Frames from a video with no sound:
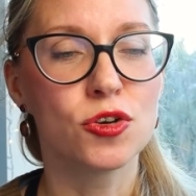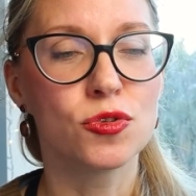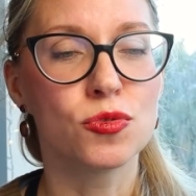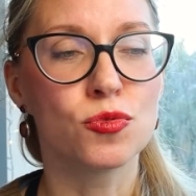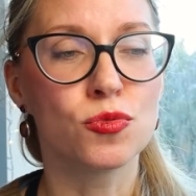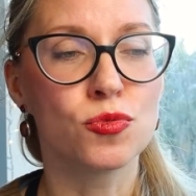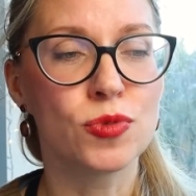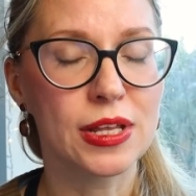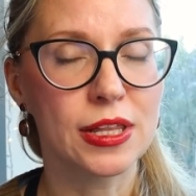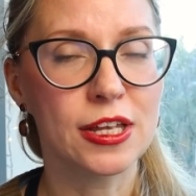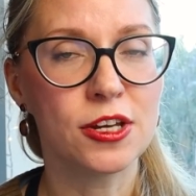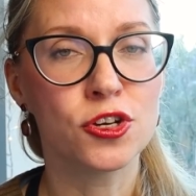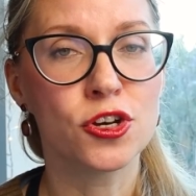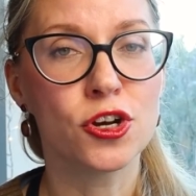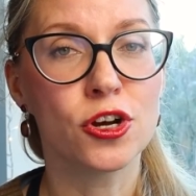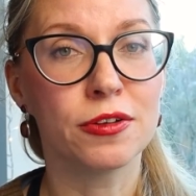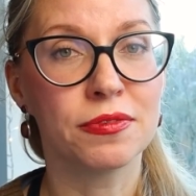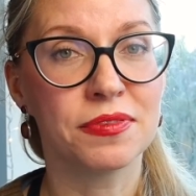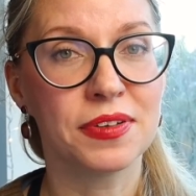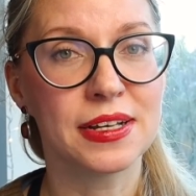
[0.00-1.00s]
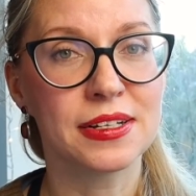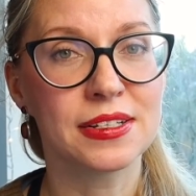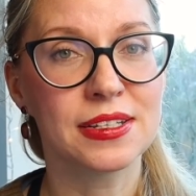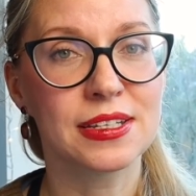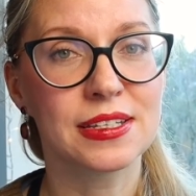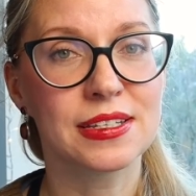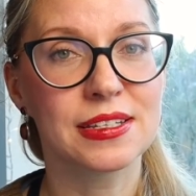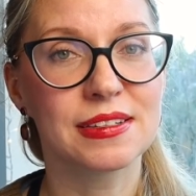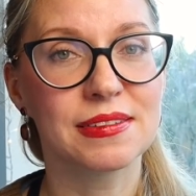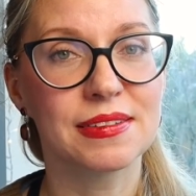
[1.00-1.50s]
really
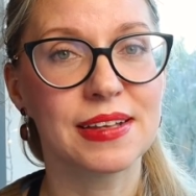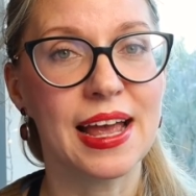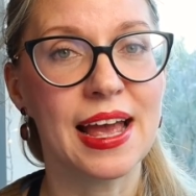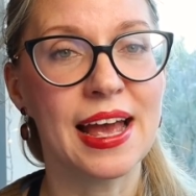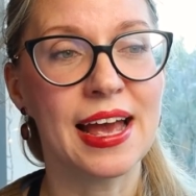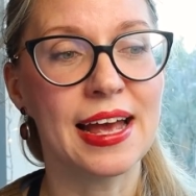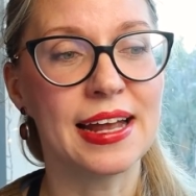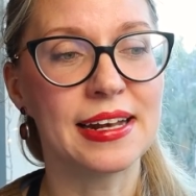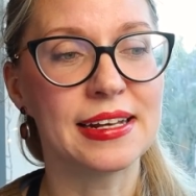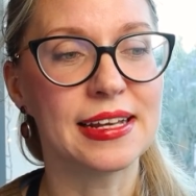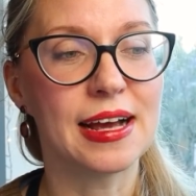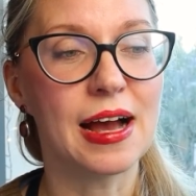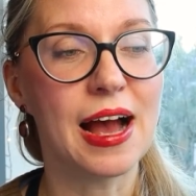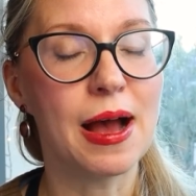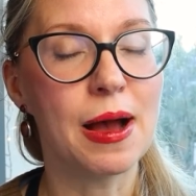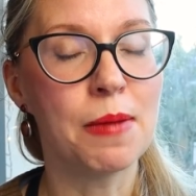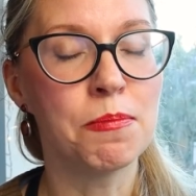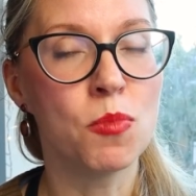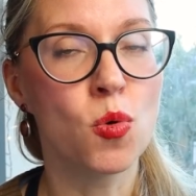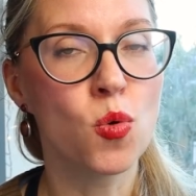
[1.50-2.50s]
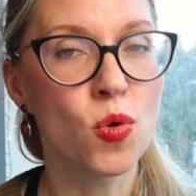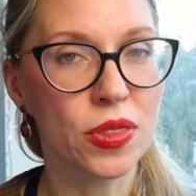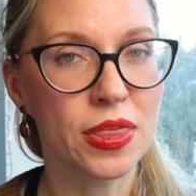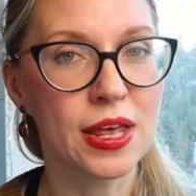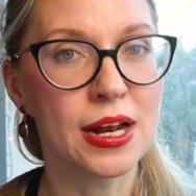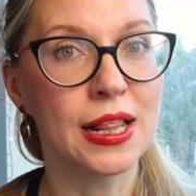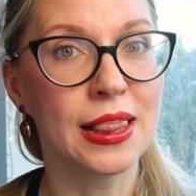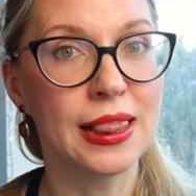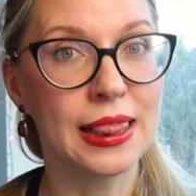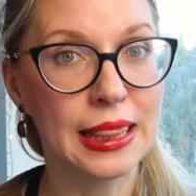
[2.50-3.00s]
nervous and more
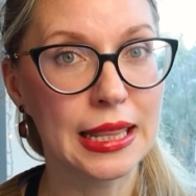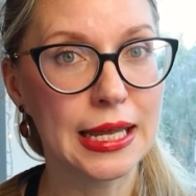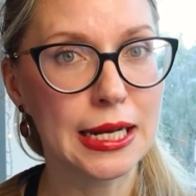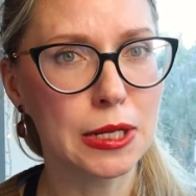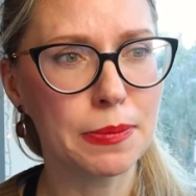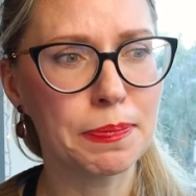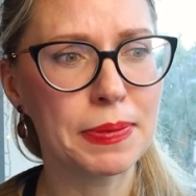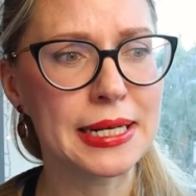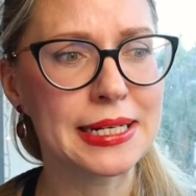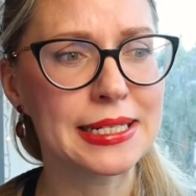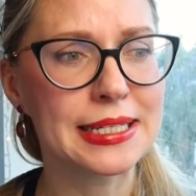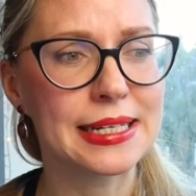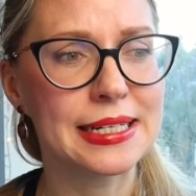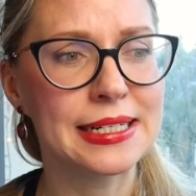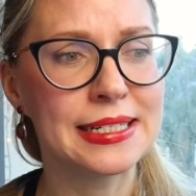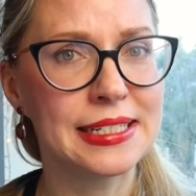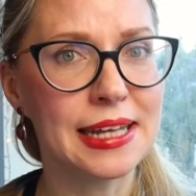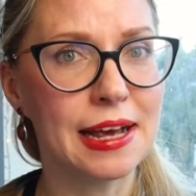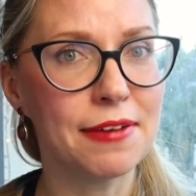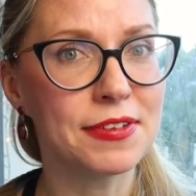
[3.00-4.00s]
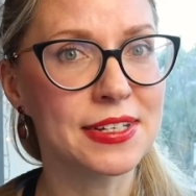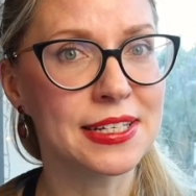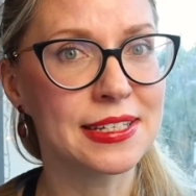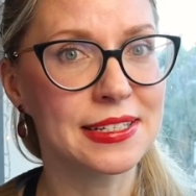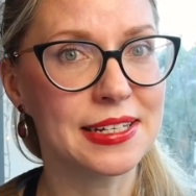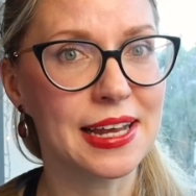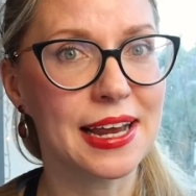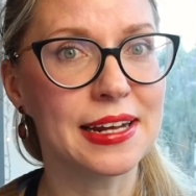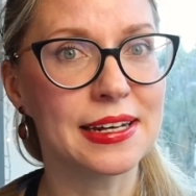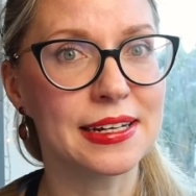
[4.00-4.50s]
than a little bit
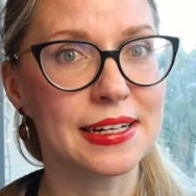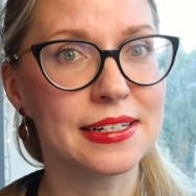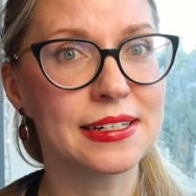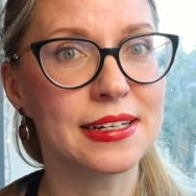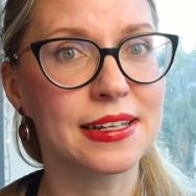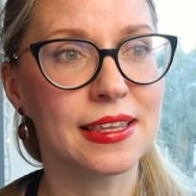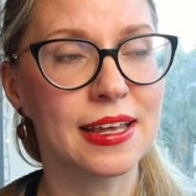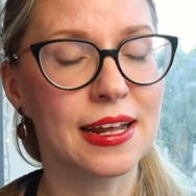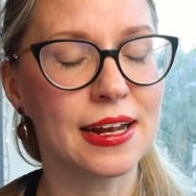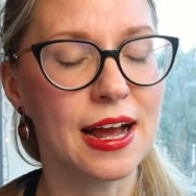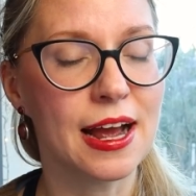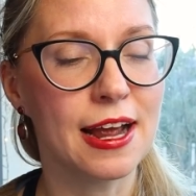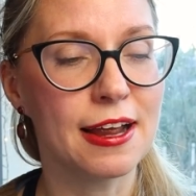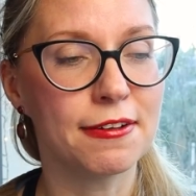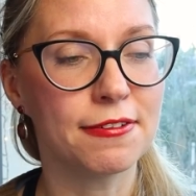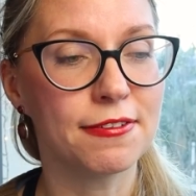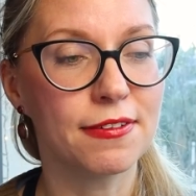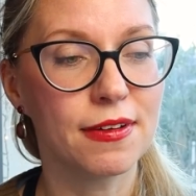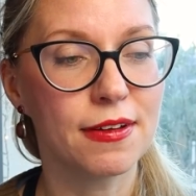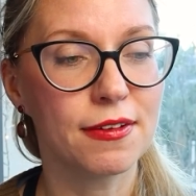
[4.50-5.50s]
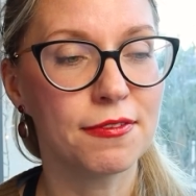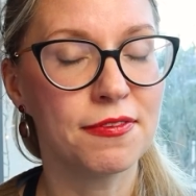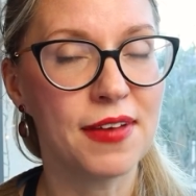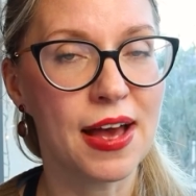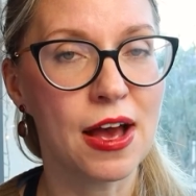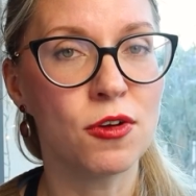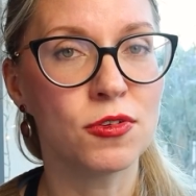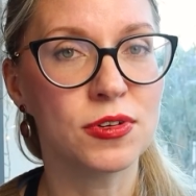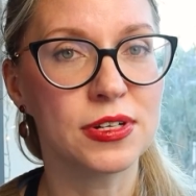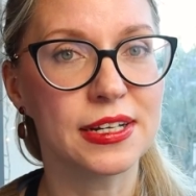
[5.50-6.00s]
devastated that I
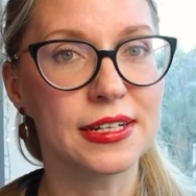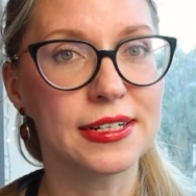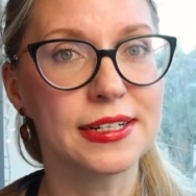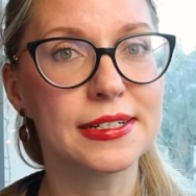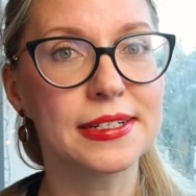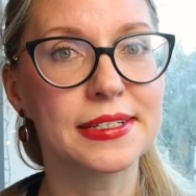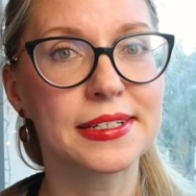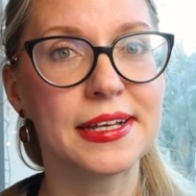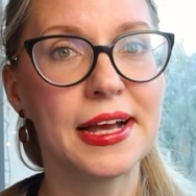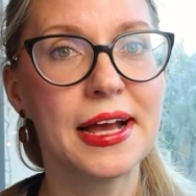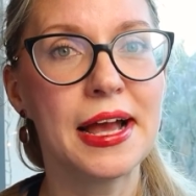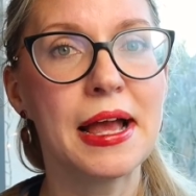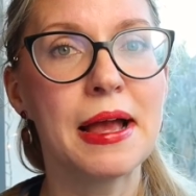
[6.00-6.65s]
found it,